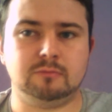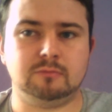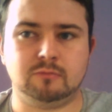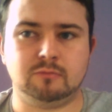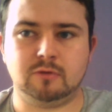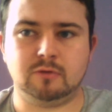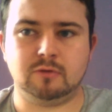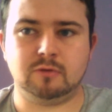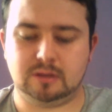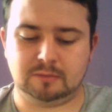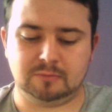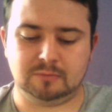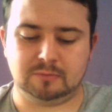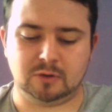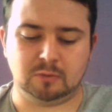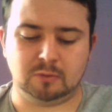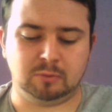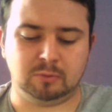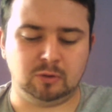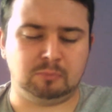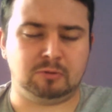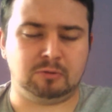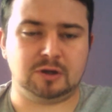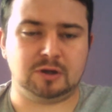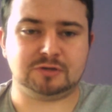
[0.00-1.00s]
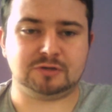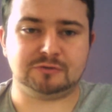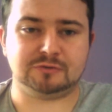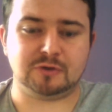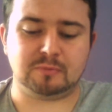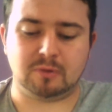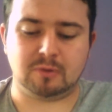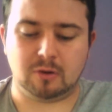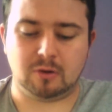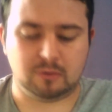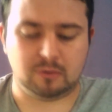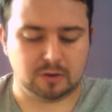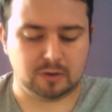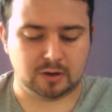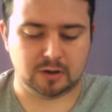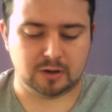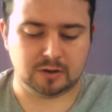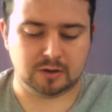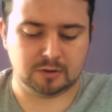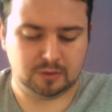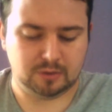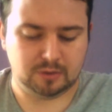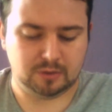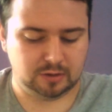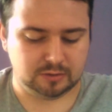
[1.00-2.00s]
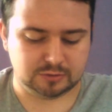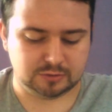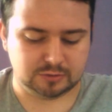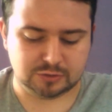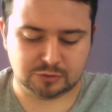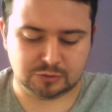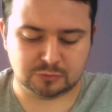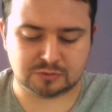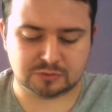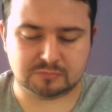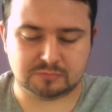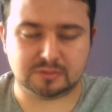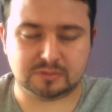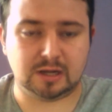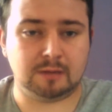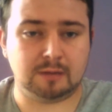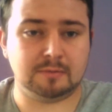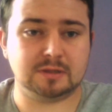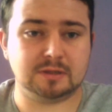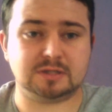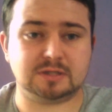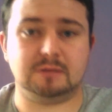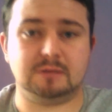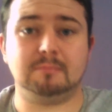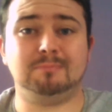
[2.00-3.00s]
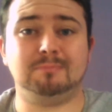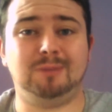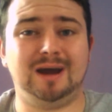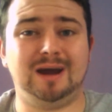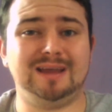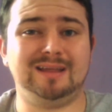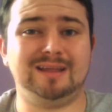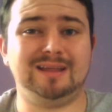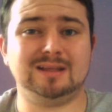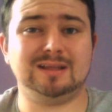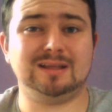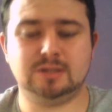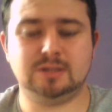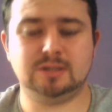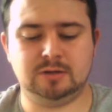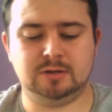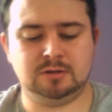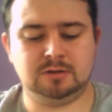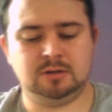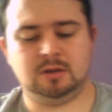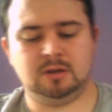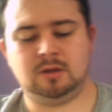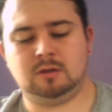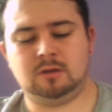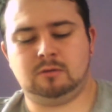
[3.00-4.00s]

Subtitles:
really, put the pressure on your opponent and to do some damage and buy that turn,